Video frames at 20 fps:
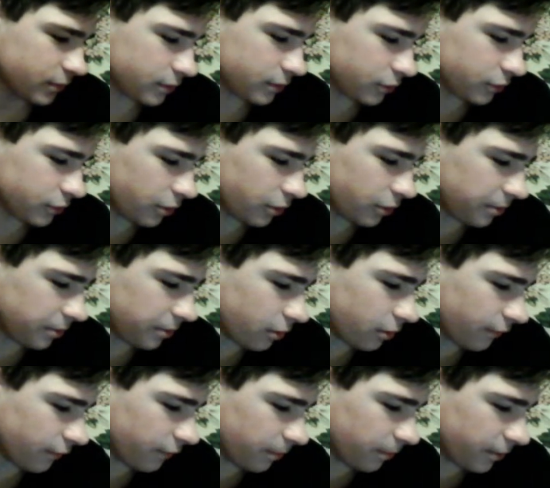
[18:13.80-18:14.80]
here we
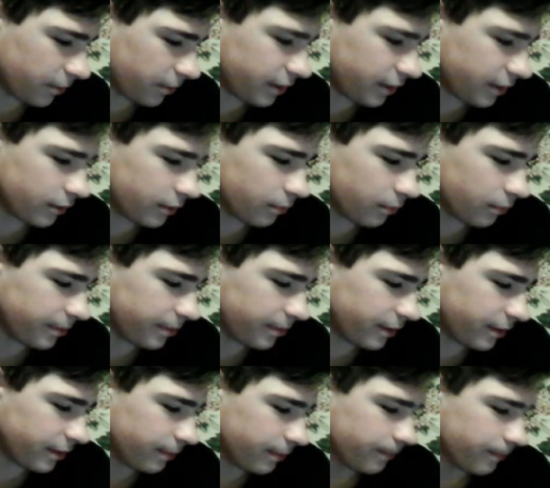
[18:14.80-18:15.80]
go, everybody. It'll
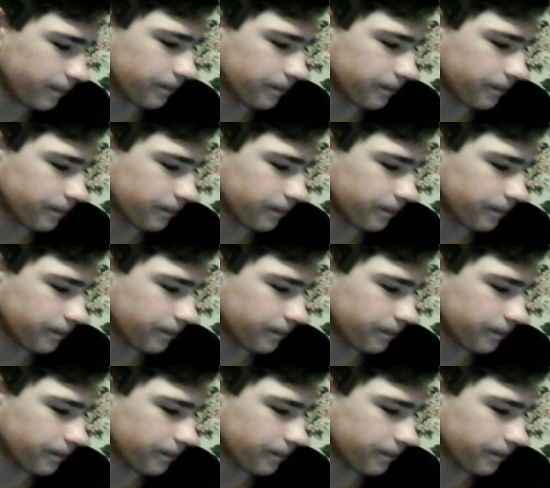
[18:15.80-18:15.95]
be...